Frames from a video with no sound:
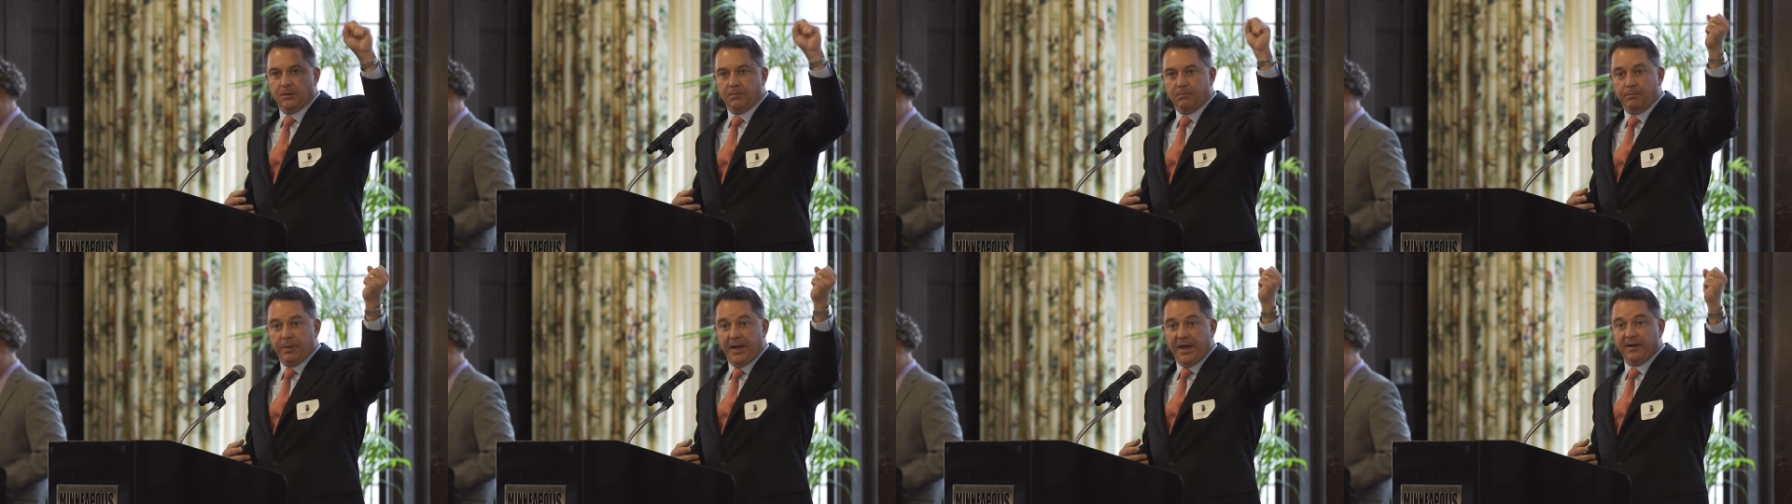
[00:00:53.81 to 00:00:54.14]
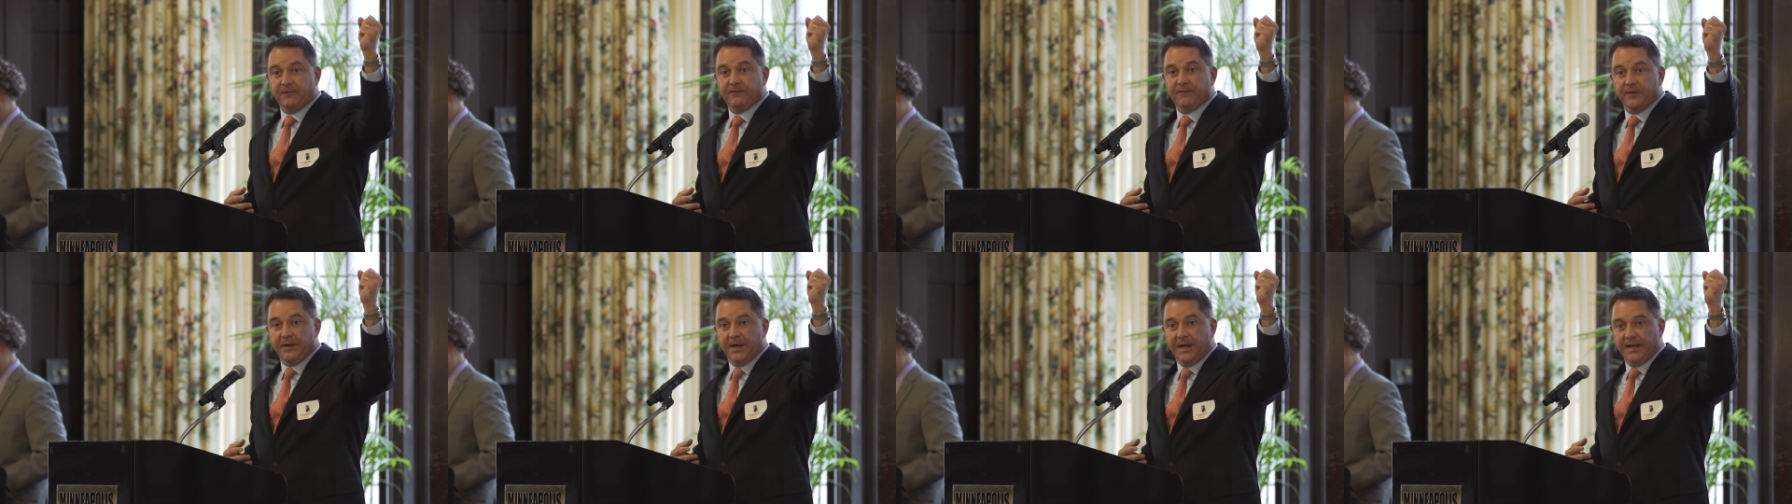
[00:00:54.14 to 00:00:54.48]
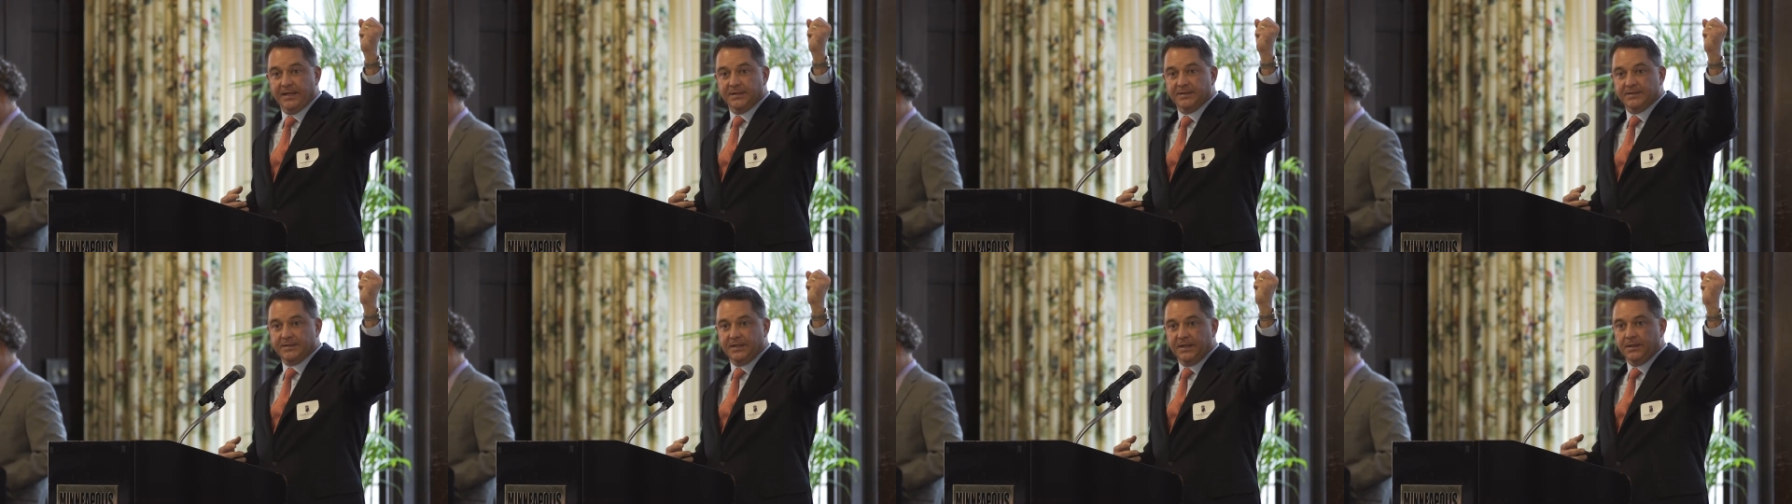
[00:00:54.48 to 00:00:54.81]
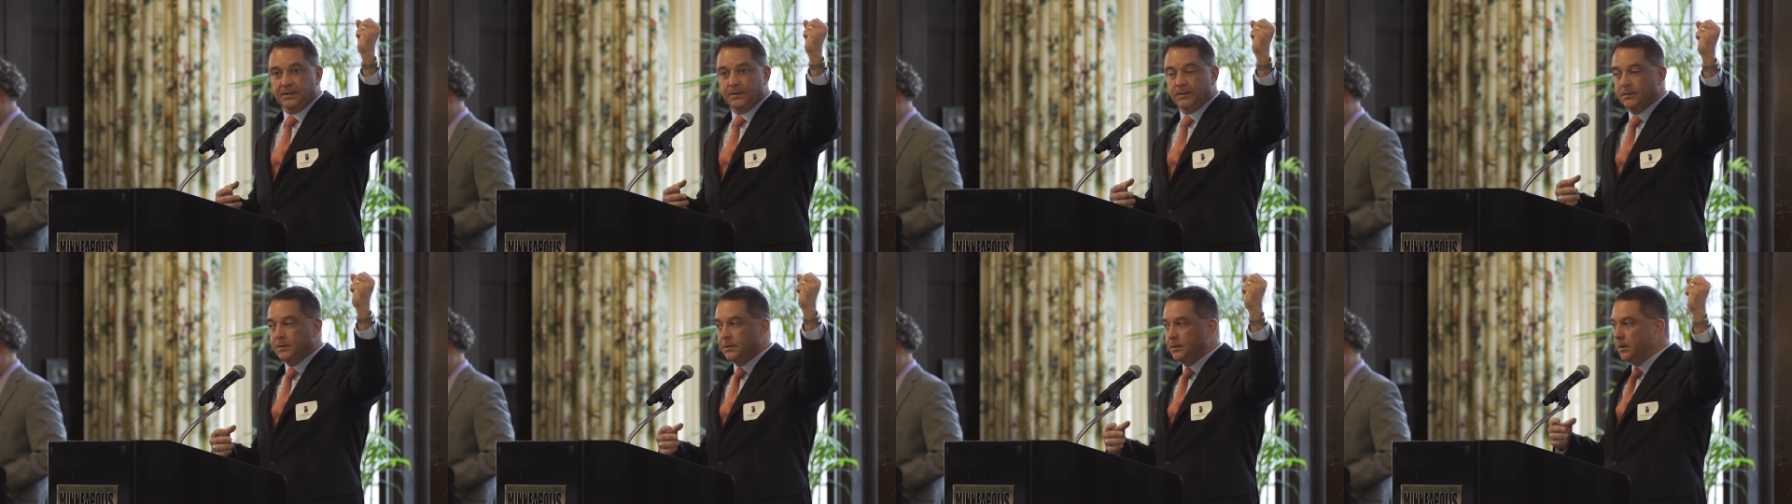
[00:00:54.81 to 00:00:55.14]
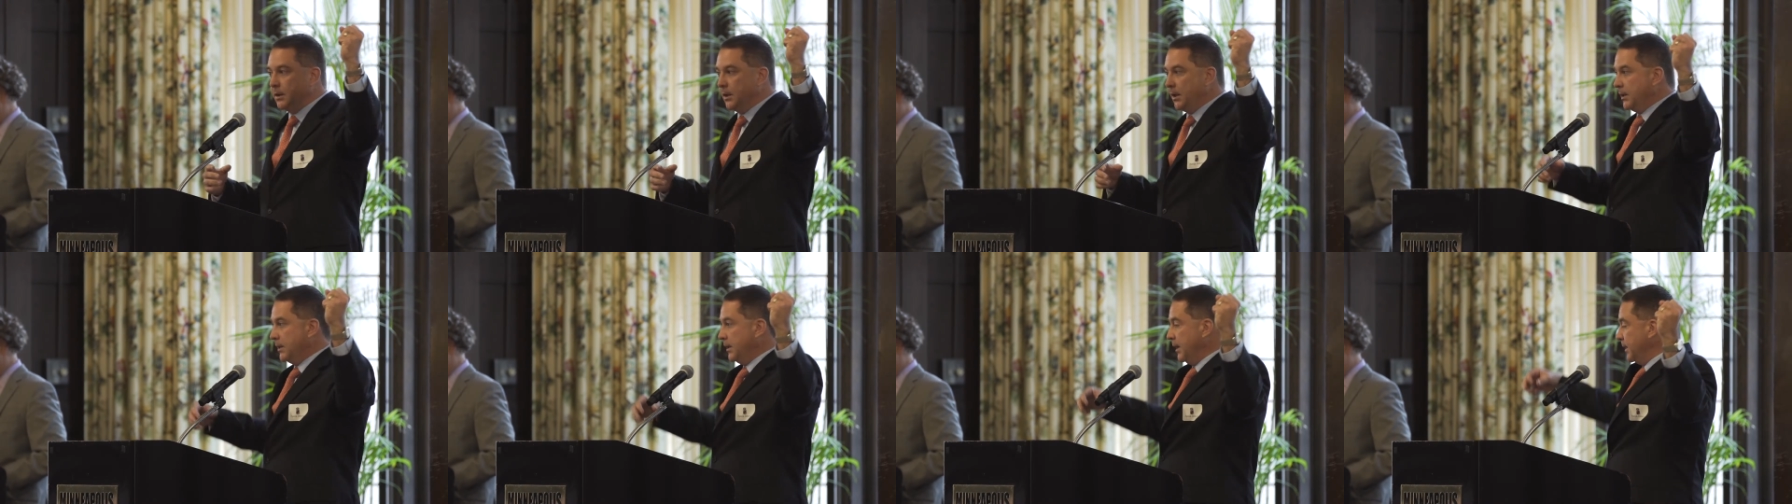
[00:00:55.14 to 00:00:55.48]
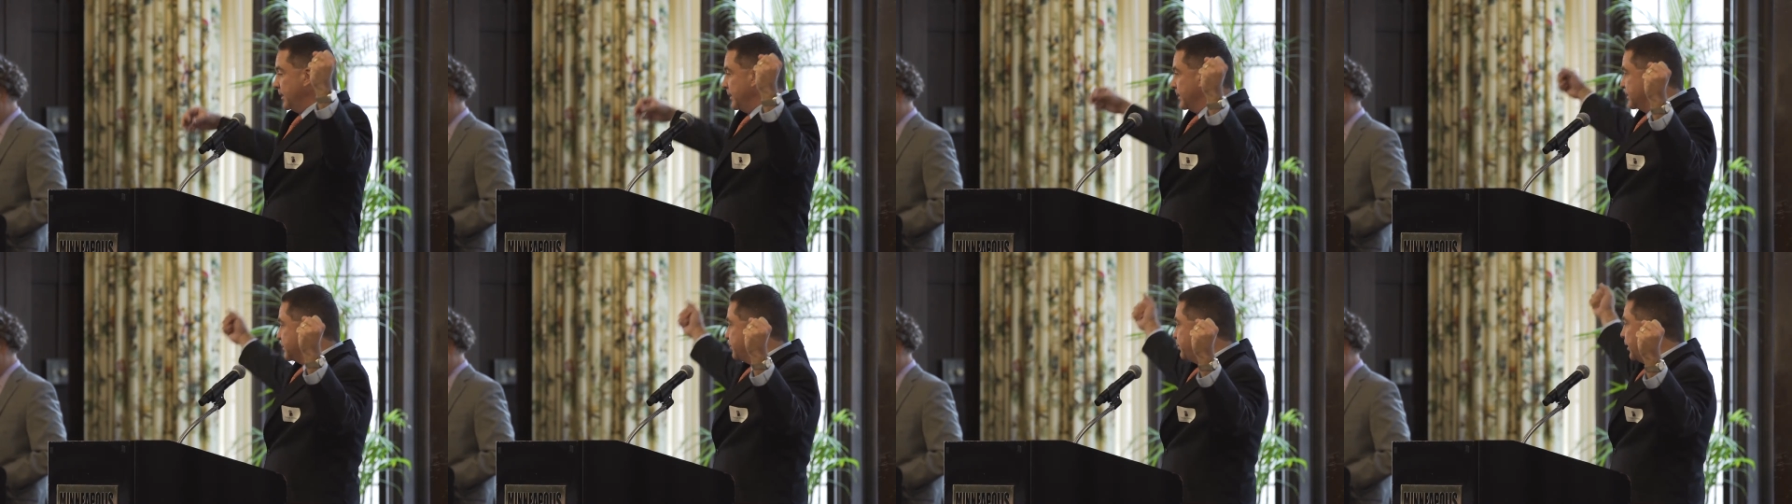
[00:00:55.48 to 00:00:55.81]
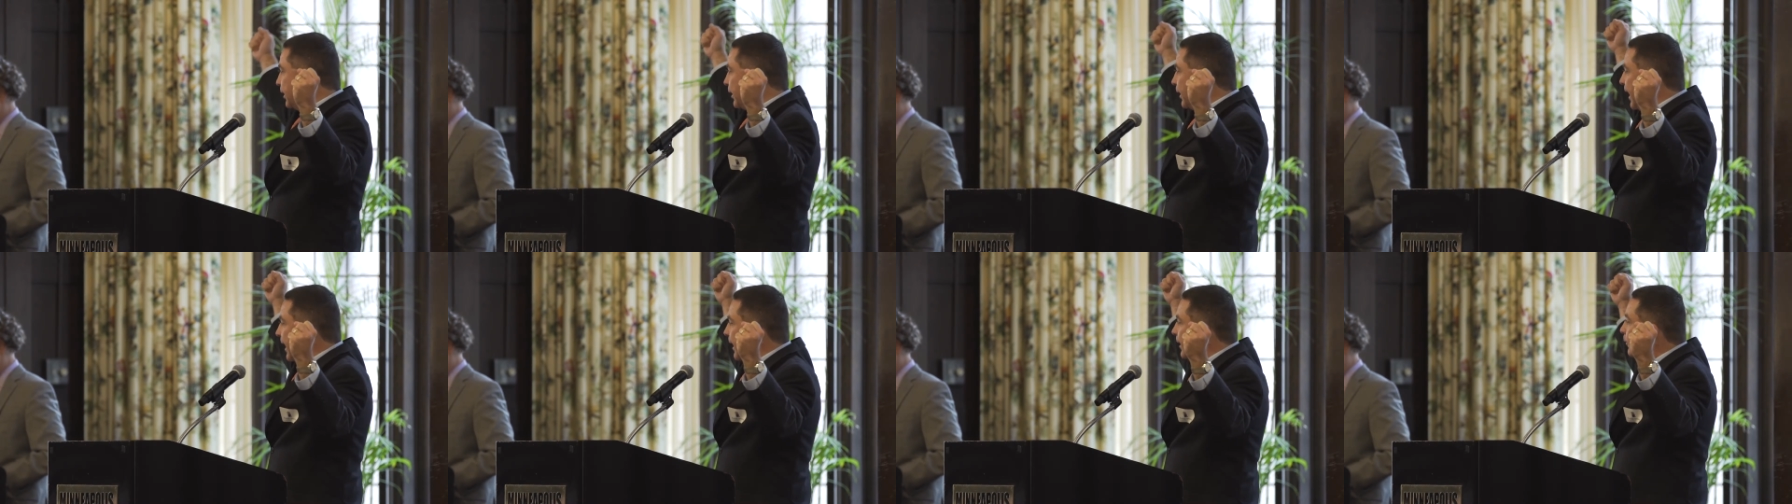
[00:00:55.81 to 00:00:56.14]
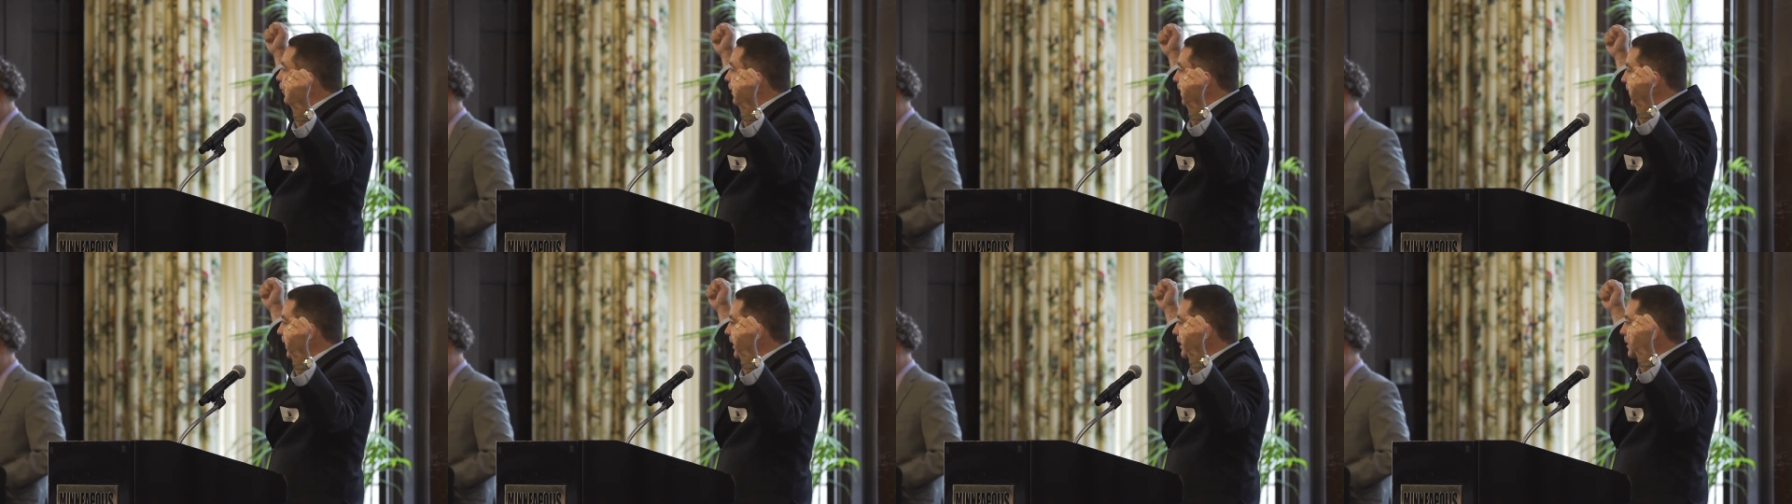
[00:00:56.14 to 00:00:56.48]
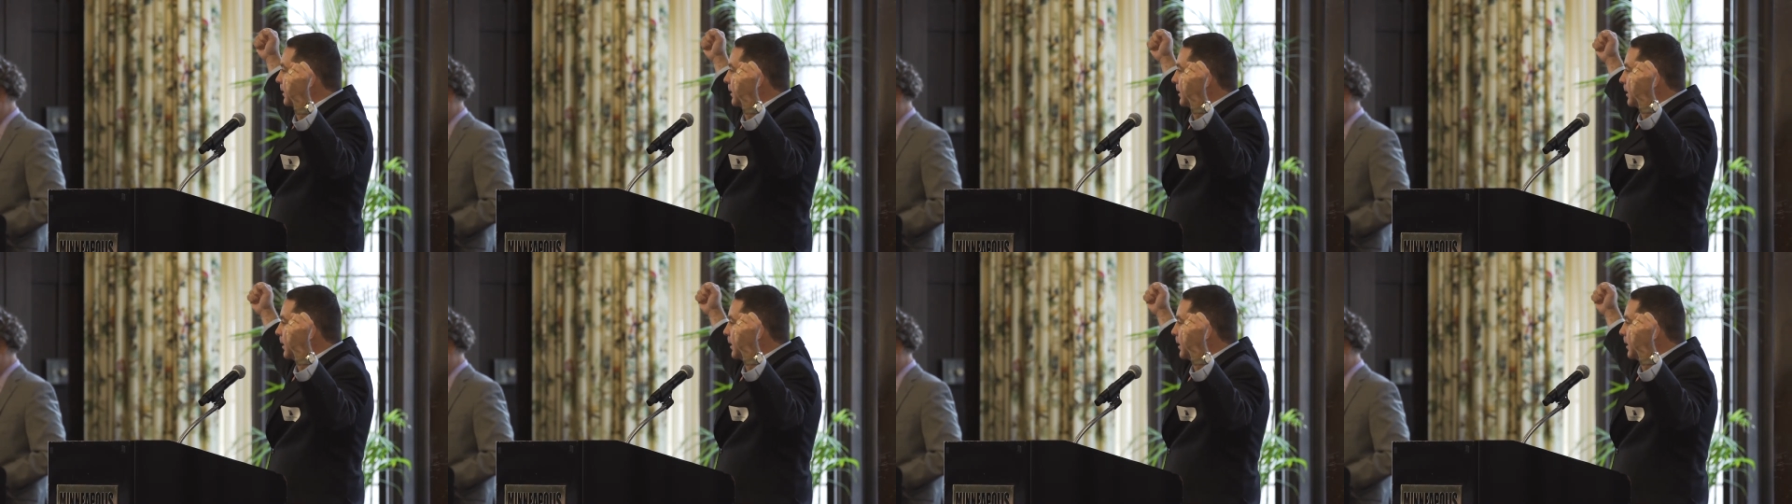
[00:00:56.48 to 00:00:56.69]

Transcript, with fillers: bank financing and then there's pure equity